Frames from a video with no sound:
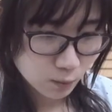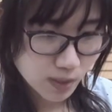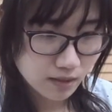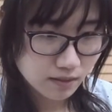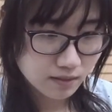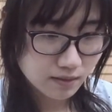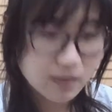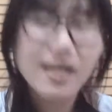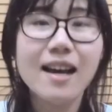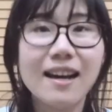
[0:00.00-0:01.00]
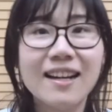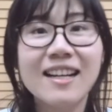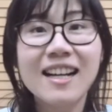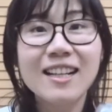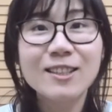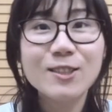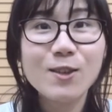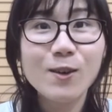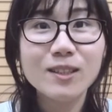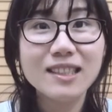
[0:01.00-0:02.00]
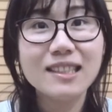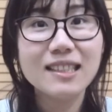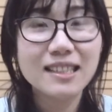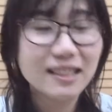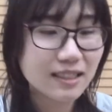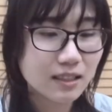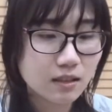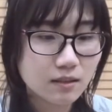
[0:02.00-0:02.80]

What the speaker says: Wait, yeah, so this is